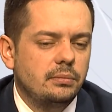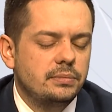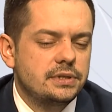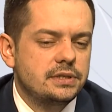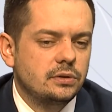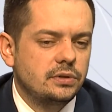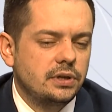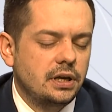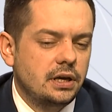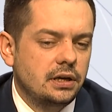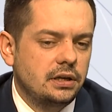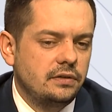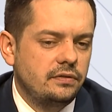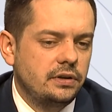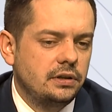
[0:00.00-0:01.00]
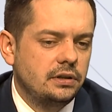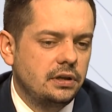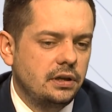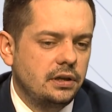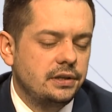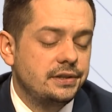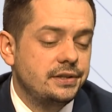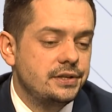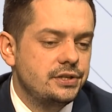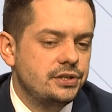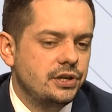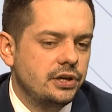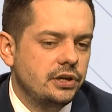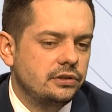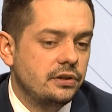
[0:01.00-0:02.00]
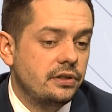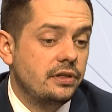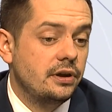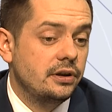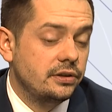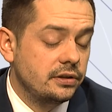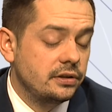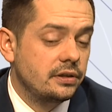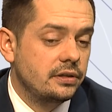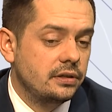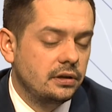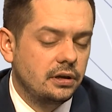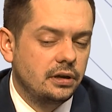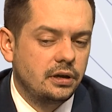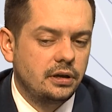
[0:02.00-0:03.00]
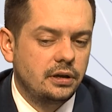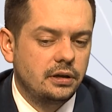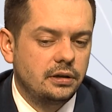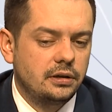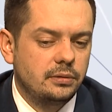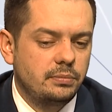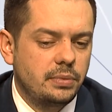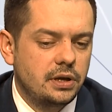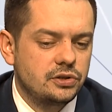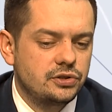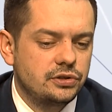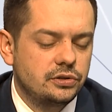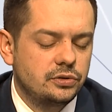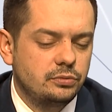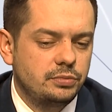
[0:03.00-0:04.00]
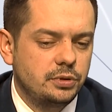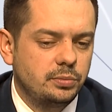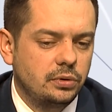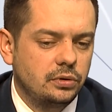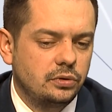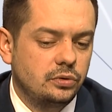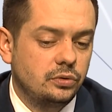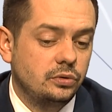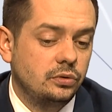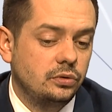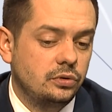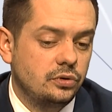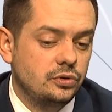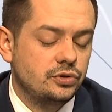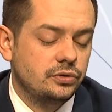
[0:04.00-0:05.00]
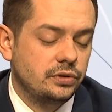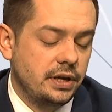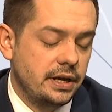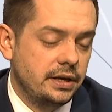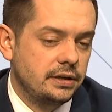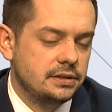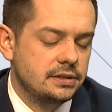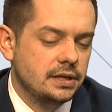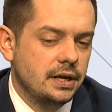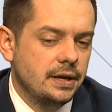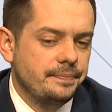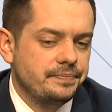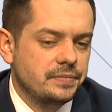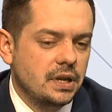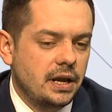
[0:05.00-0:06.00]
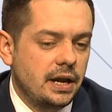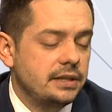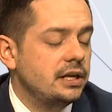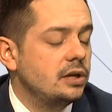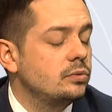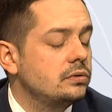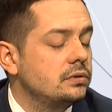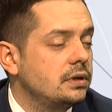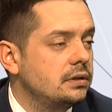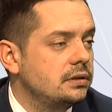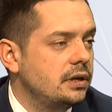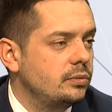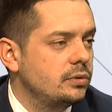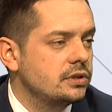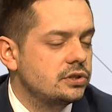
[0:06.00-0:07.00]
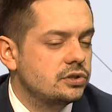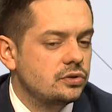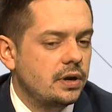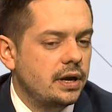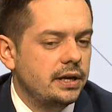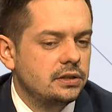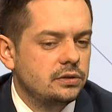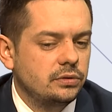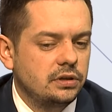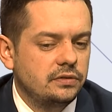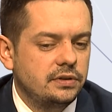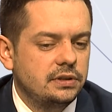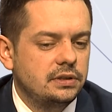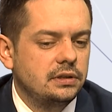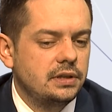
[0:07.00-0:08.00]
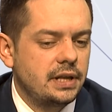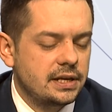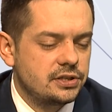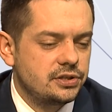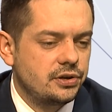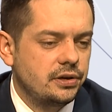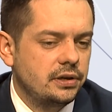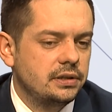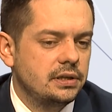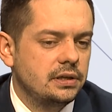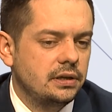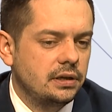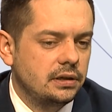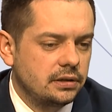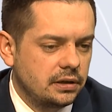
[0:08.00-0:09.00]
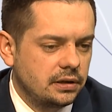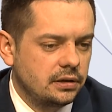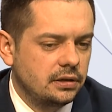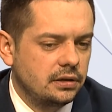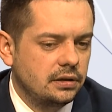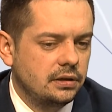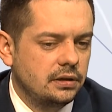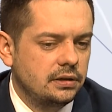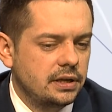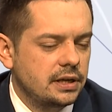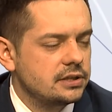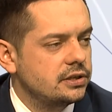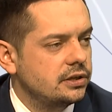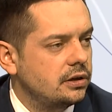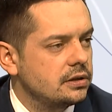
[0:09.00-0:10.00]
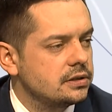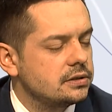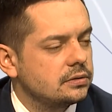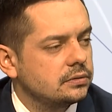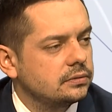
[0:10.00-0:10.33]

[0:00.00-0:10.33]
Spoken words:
So they are given this year the 13th pension to people who should get it. And they will try to give it next year and next year also.